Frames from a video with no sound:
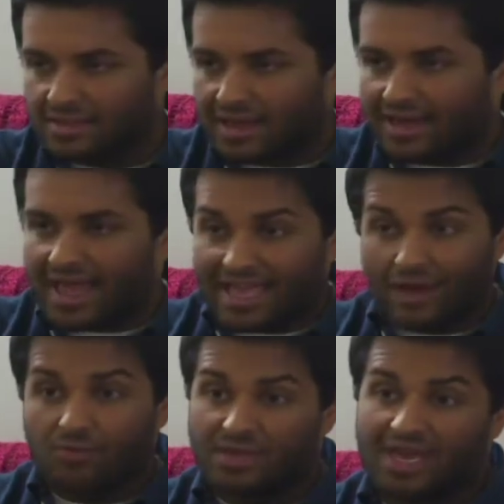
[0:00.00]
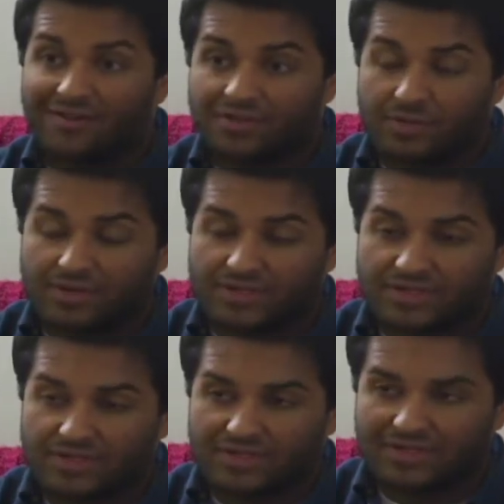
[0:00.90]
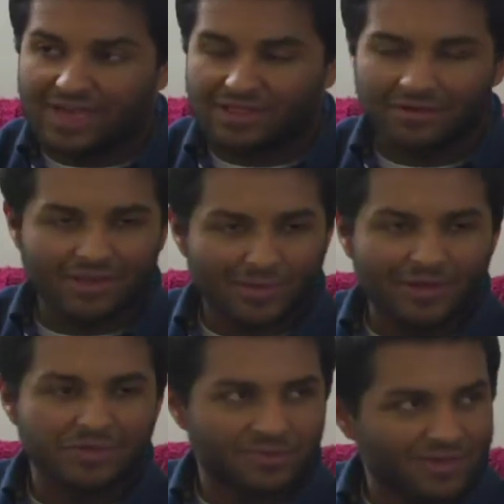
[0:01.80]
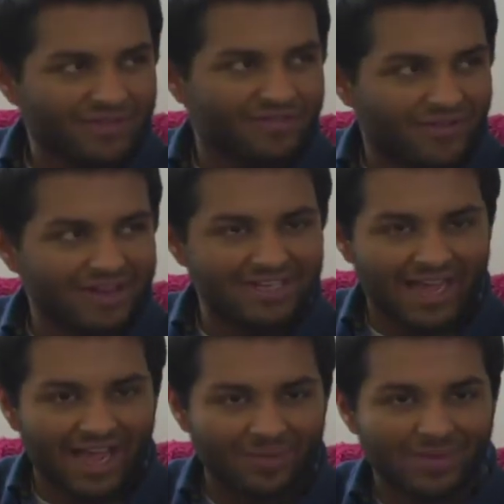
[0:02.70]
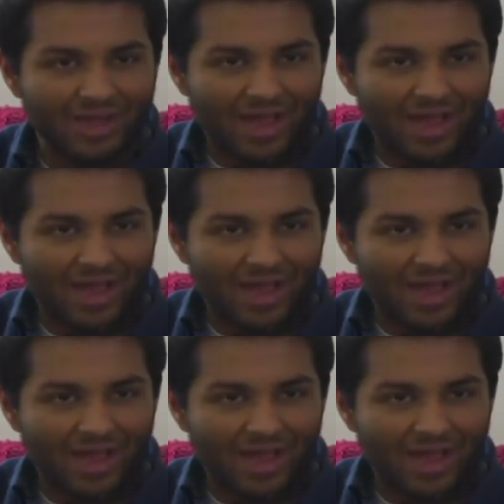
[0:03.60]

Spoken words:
hanging out with me afterwards, and they were like, "Wow, this was a really fun time."